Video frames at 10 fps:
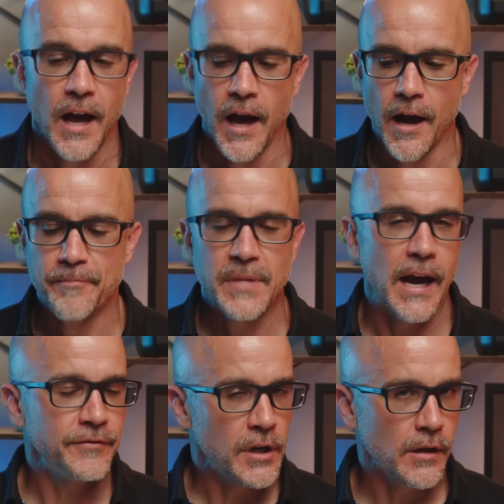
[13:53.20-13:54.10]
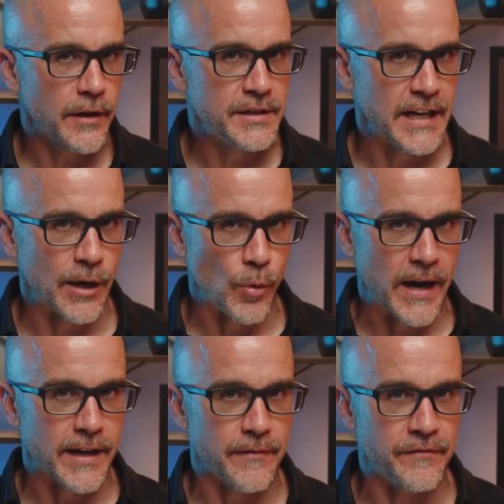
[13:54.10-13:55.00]
Um, I've done a lot of
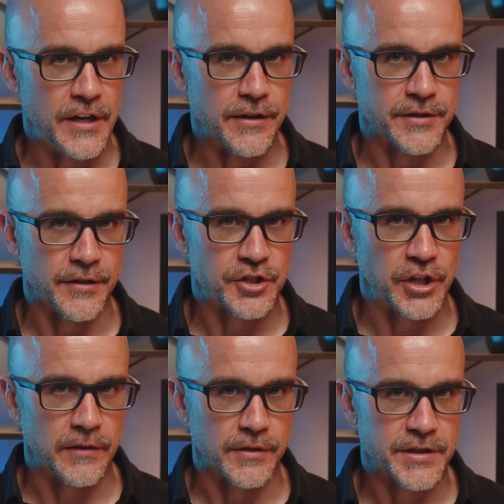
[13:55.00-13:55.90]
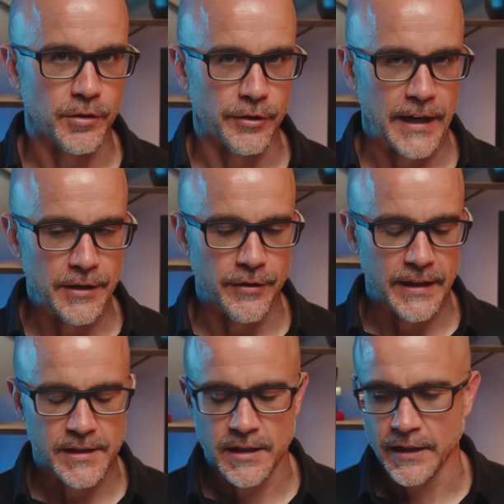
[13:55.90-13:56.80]
DIY videos on this channel for solar, and I know
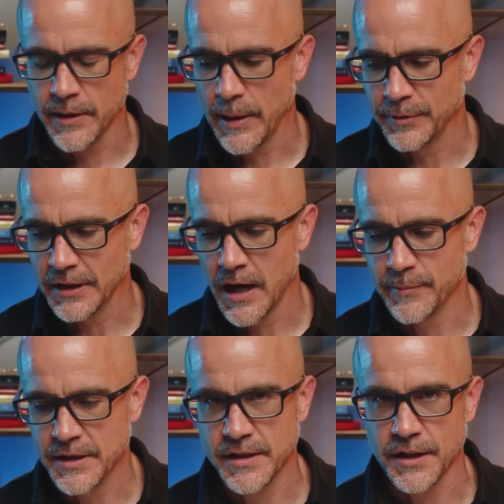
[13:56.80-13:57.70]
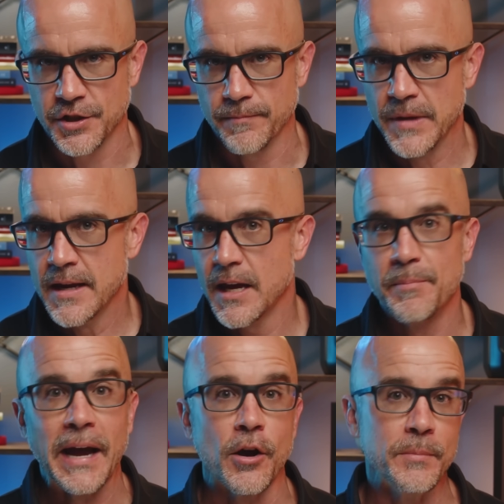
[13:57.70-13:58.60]
that's going to come up in the comments section.
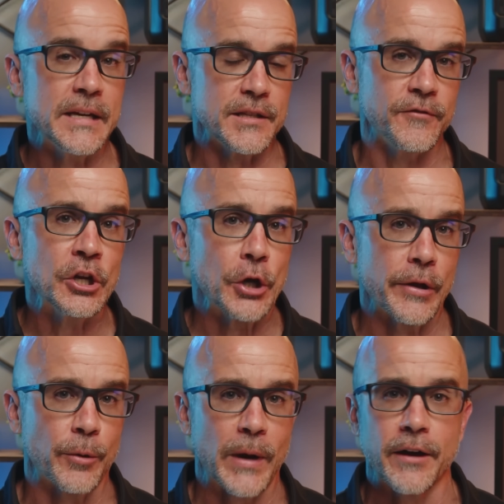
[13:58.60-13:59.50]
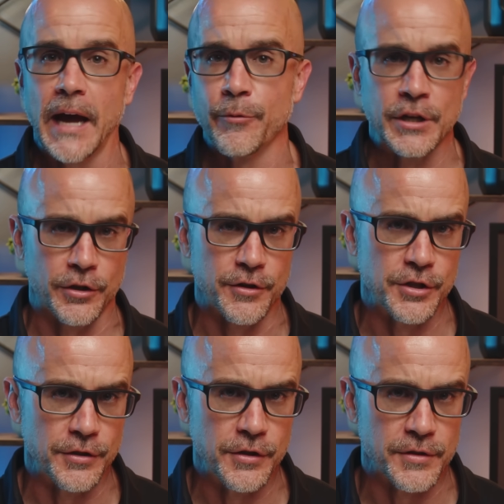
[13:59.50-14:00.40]
And by all means, if you can go that route, I would encourage
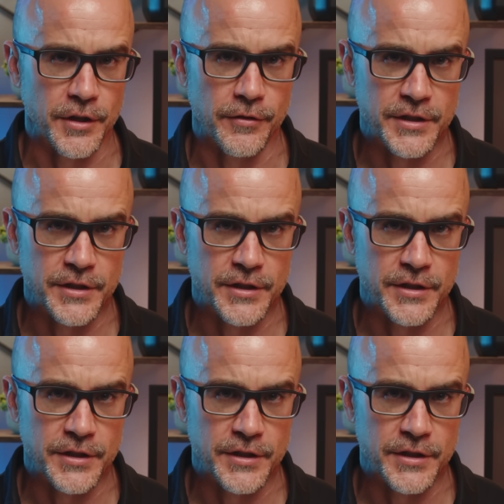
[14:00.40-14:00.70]
you to do so.